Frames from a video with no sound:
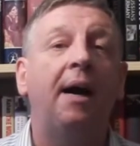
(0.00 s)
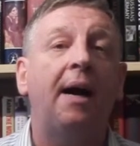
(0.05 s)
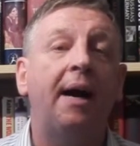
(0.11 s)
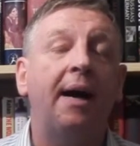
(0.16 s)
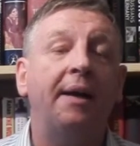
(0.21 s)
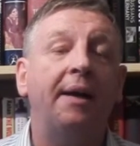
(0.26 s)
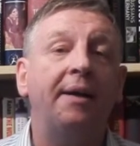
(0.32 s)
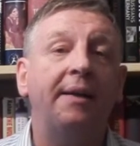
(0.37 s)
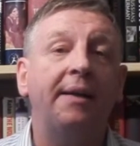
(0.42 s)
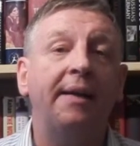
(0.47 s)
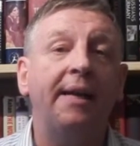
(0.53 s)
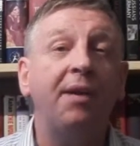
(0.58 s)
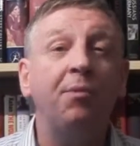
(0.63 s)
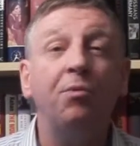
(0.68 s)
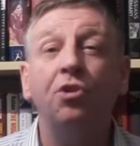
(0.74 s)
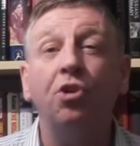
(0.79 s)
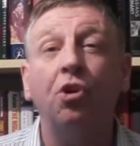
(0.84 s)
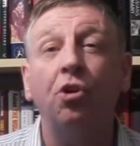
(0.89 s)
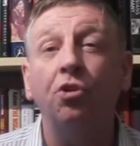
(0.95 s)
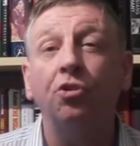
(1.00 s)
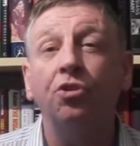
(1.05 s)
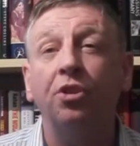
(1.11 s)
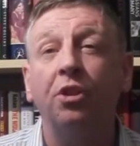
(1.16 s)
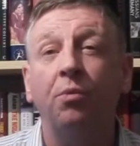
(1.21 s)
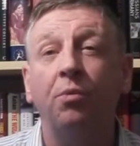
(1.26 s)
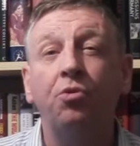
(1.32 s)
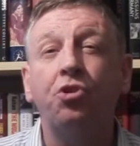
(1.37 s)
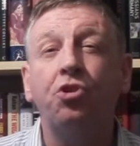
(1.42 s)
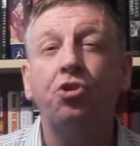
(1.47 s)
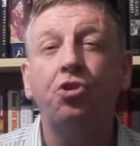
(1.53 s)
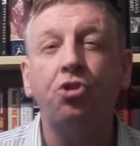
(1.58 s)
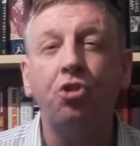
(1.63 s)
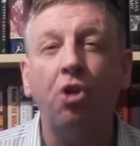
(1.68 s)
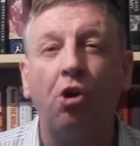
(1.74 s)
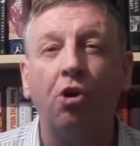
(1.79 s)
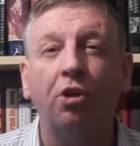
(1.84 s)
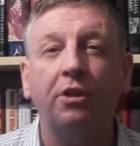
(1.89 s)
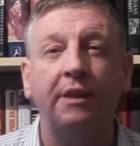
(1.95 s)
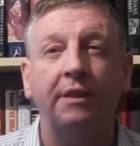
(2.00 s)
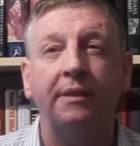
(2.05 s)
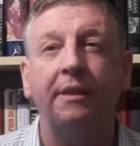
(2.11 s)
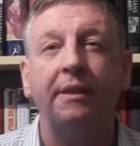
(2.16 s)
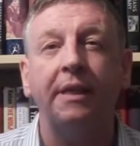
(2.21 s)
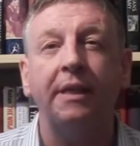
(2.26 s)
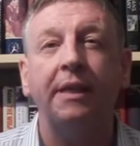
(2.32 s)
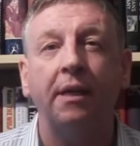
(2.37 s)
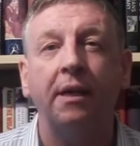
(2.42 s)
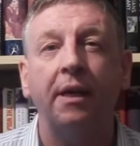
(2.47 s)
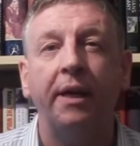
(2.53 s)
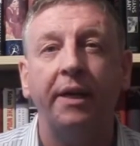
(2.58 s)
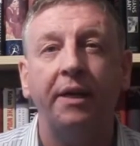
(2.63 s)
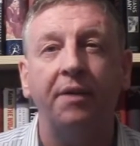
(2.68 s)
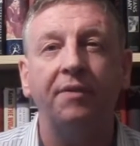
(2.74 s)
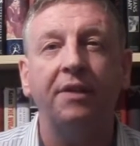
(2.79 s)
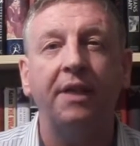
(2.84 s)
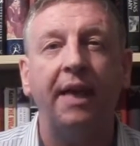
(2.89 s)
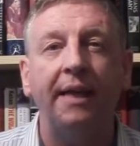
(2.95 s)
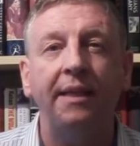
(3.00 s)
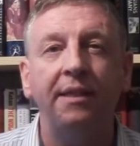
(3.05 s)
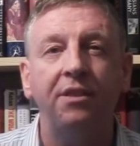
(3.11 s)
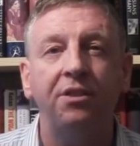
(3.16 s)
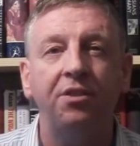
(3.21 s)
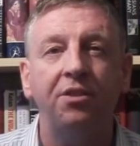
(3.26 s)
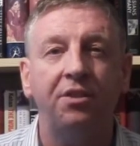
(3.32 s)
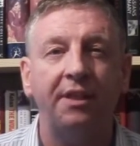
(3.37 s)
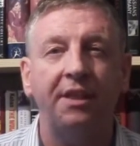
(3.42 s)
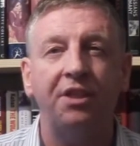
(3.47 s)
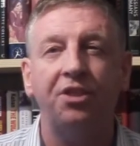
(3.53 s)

And he was also shocked at the decline of Kensington.